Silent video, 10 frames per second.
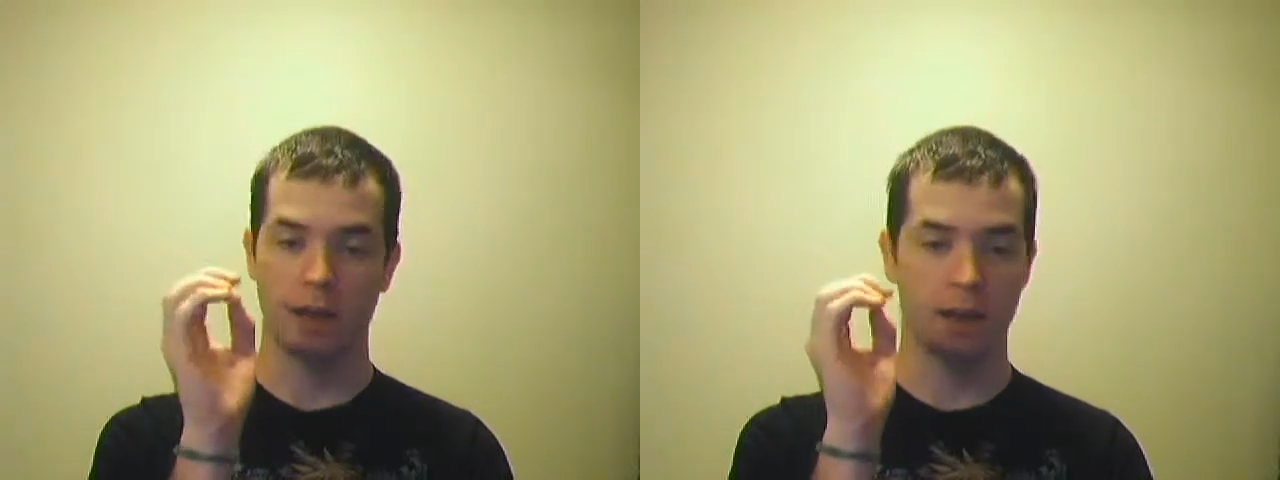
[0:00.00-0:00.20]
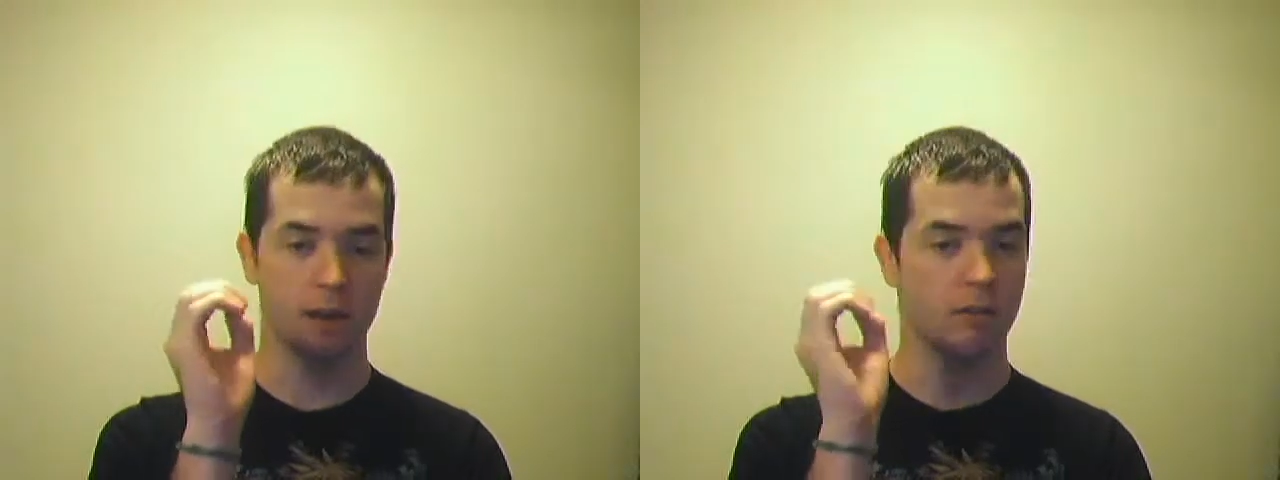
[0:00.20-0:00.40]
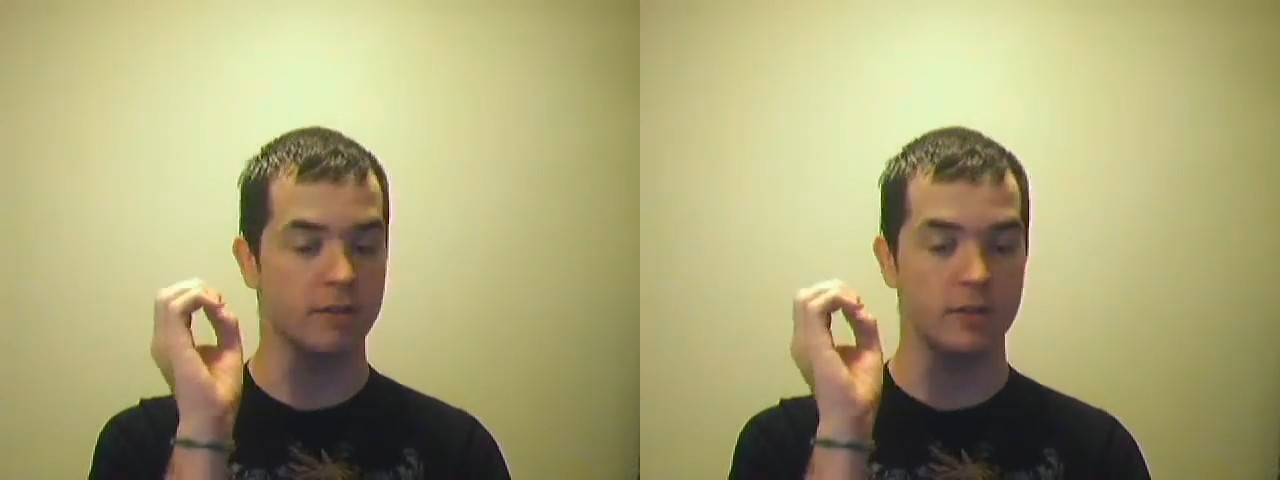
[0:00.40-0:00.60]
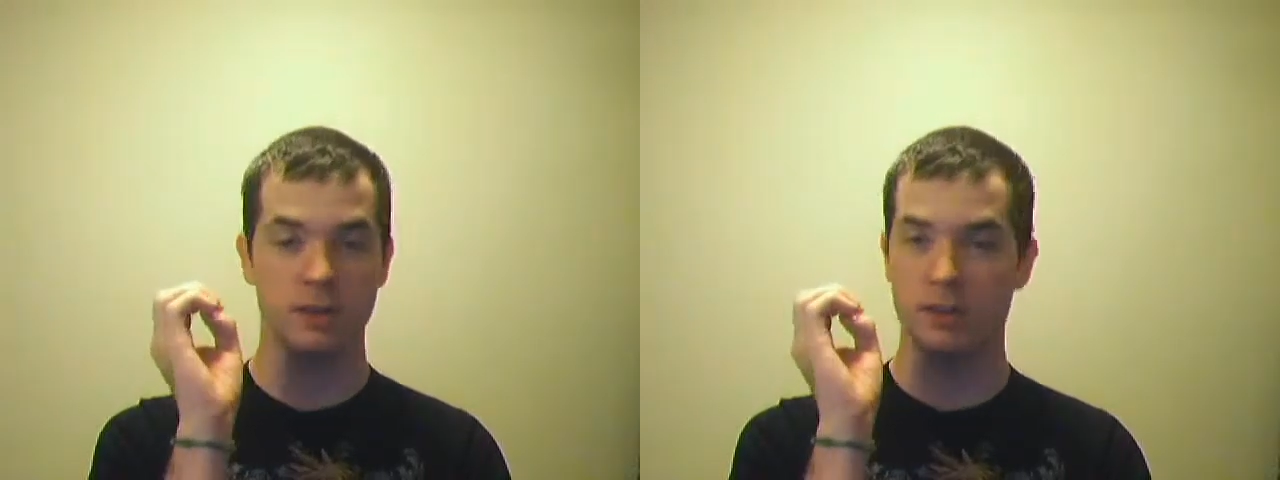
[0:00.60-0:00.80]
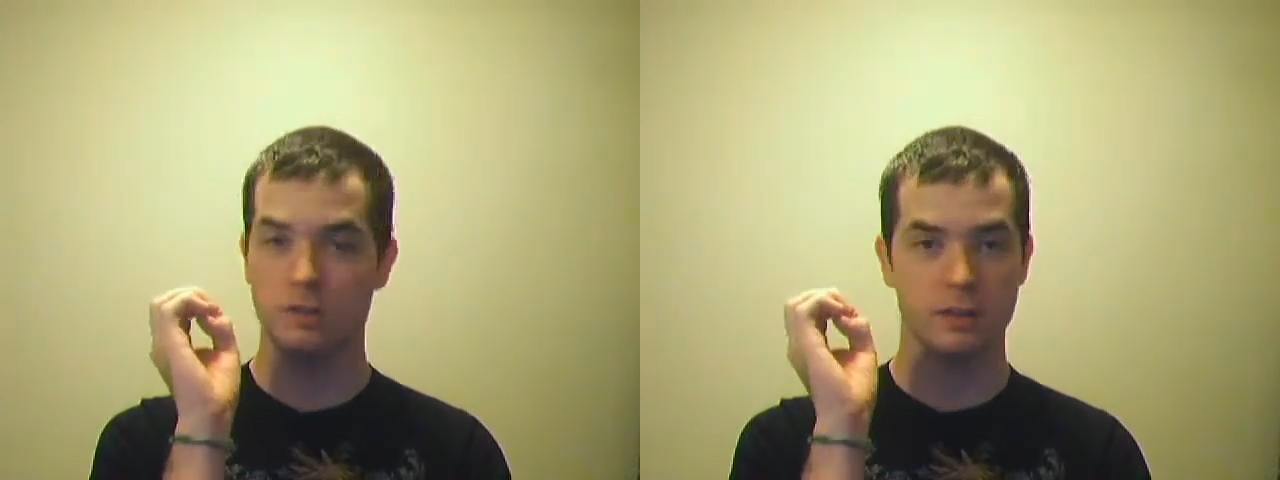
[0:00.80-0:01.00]
I don't have
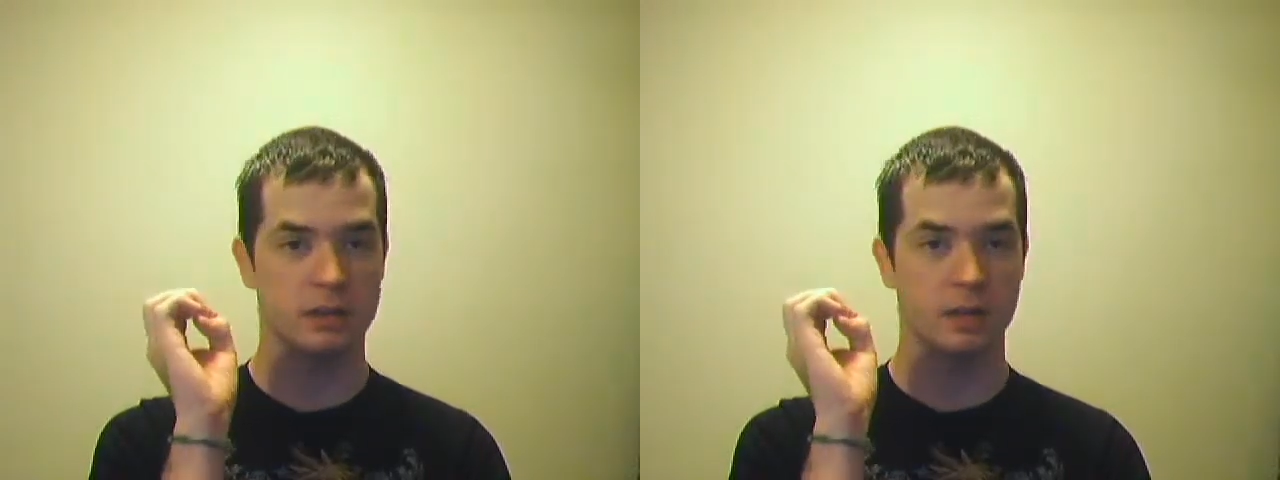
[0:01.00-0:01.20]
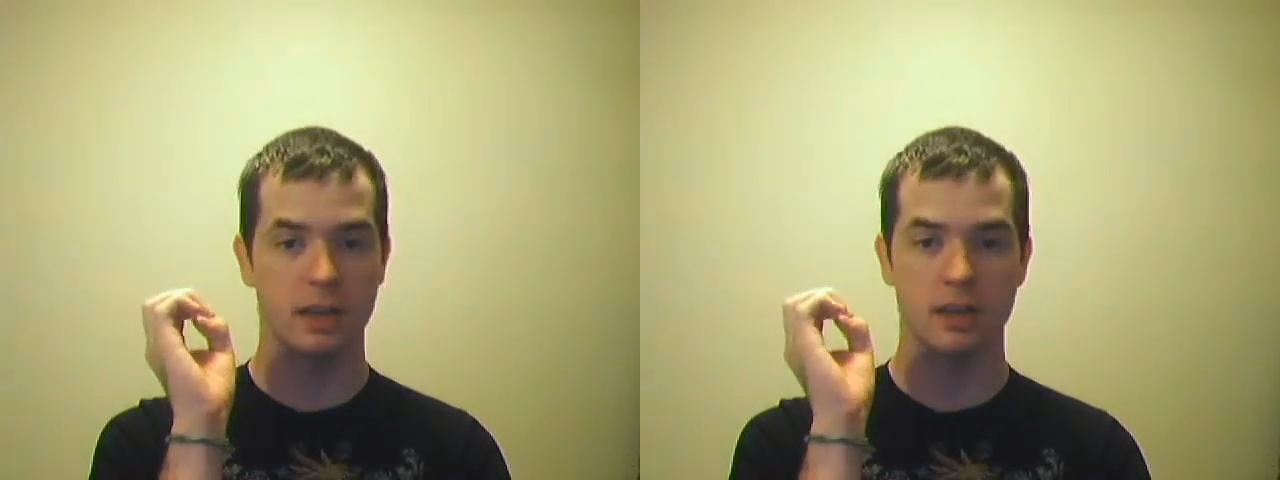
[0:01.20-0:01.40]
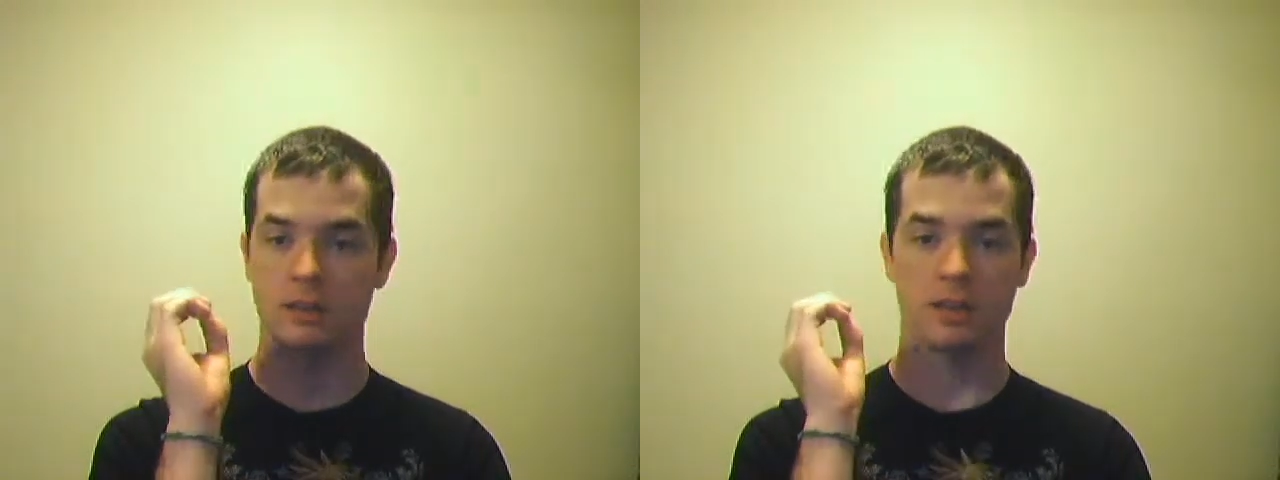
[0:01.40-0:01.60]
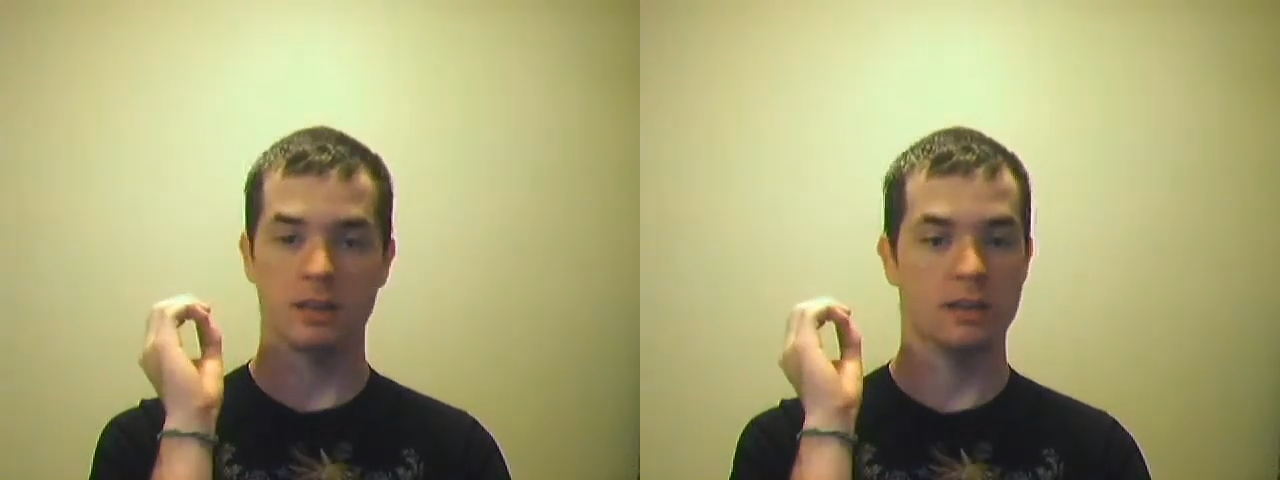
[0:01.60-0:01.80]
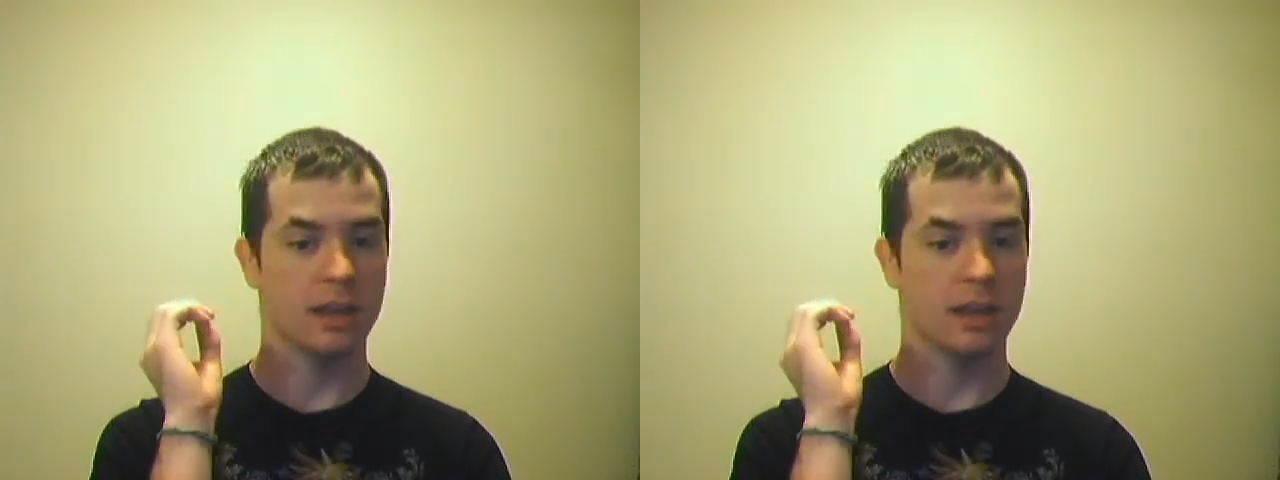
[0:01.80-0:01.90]
any defense against it.